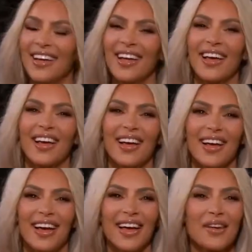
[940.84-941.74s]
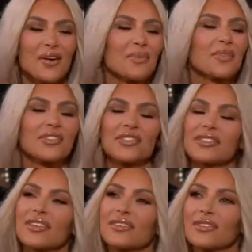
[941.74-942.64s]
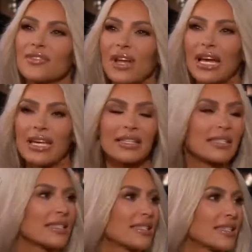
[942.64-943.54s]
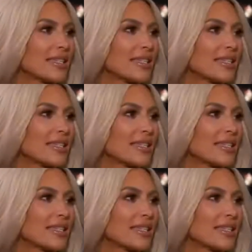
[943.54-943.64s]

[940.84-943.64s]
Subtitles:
I hope they're just all so nice.